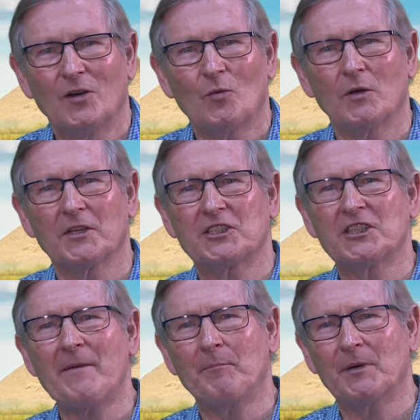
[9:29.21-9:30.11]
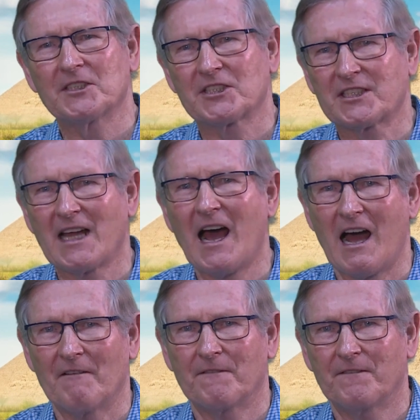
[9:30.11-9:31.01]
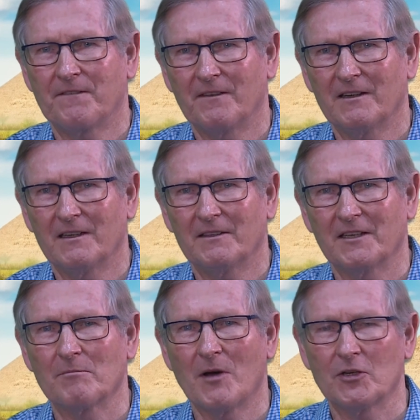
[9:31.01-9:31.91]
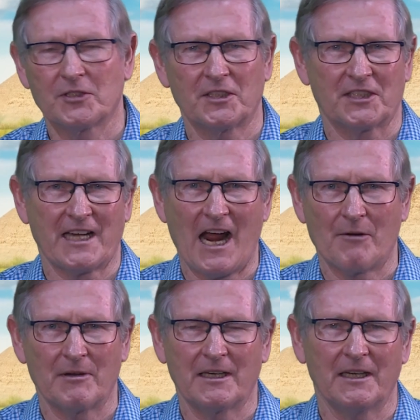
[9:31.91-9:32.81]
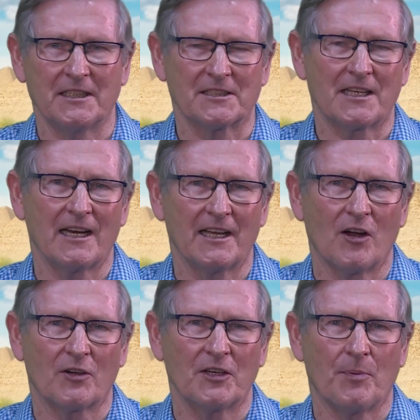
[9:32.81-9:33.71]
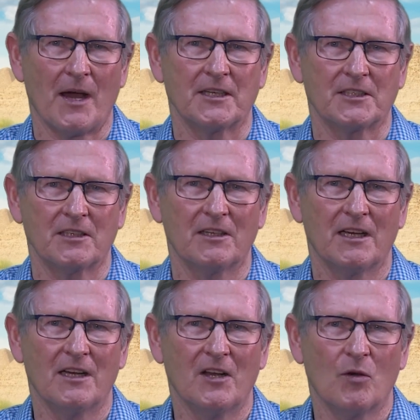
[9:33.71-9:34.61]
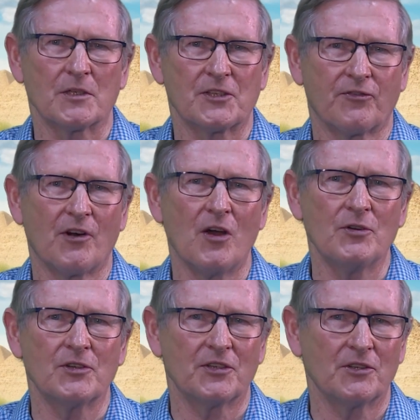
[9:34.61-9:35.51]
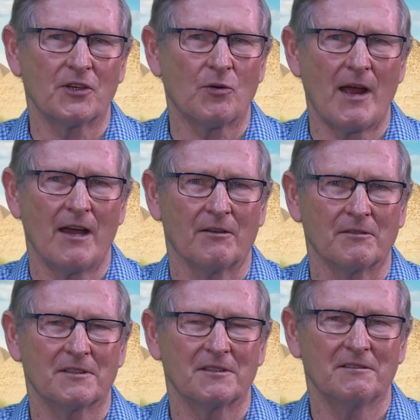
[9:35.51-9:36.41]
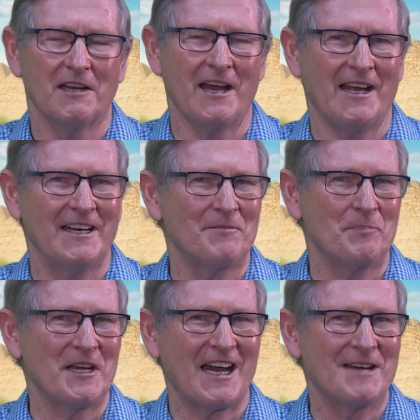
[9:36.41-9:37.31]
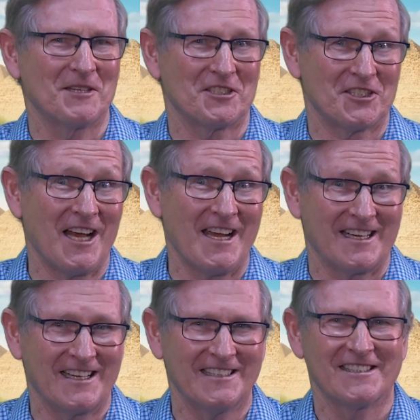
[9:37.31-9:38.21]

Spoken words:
Well, the shepherd's staff that Moses carried in his daily occupation was thrown to the ground, and it became a snake.